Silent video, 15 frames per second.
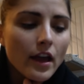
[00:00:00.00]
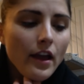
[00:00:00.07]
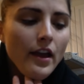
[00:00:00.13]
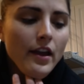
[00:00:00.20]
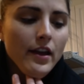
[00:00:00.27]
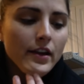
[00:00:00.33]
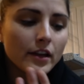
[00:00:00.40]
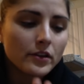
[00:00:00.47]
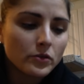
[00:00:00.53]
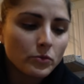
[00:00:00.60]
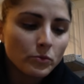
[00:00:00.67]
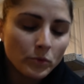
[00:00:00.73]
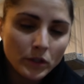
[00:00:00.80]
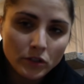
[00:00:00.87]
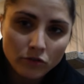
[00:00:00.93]
and
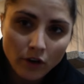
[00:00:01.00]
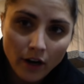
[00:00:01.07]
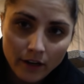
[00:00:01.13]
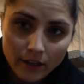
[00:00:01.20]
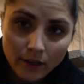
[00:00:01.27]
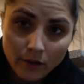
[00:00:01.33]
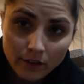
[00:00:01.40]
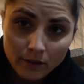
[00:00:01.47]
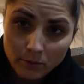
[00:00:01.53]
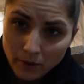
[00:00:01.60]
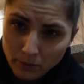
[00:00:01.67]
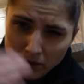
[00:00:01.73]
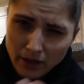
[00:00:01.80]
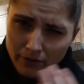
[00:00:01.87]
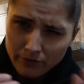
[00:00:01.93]
we try to get them
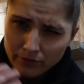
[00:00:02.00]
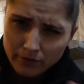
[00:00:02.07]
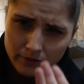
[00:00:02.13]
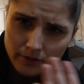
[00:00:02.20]
and we have